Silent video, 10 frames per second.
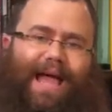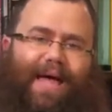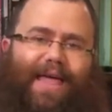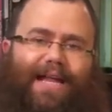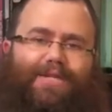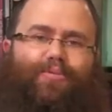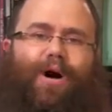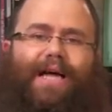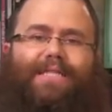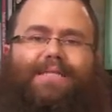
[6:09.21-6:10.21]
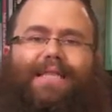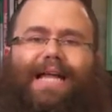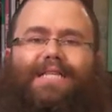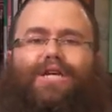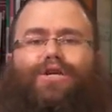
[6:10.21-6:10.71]
And that is why
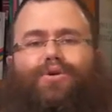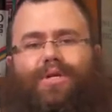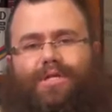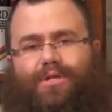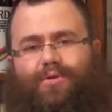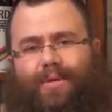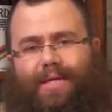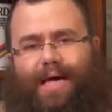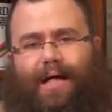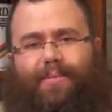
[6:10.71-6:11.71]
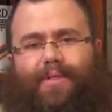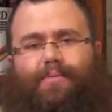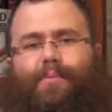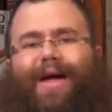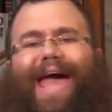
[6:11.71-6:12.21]
that is alluded to in the Talmud, that
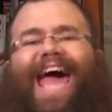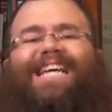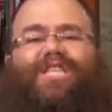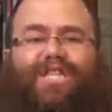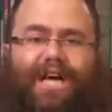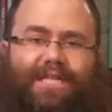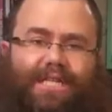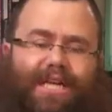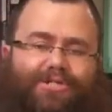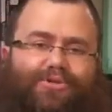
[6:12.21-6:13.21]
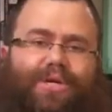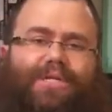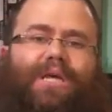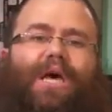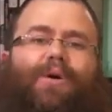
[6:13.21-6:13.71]
when we're exercising that
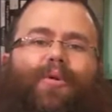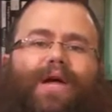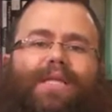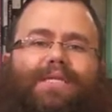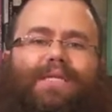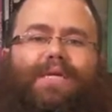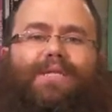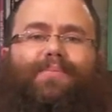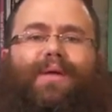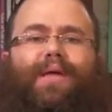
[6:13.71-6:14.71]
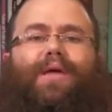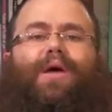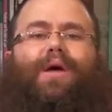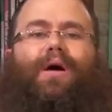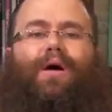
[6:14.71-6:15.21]
choice, we're considered to be
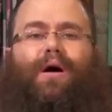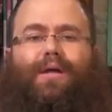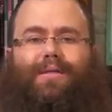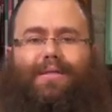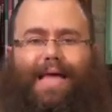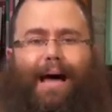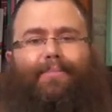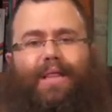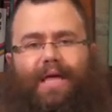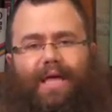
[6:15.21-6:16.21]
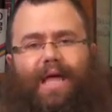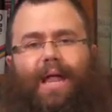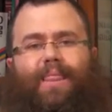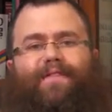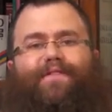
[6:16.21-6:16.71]
dabbling
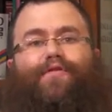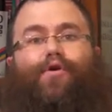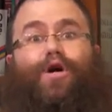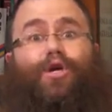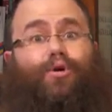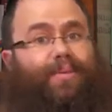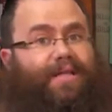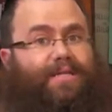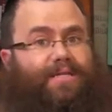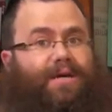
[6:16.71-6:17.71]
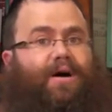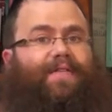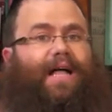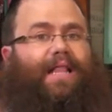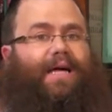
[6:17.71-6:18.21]
in the 4 cubits
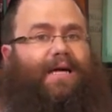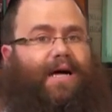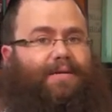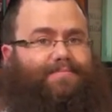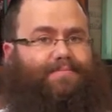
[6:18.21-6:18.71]
of halakha.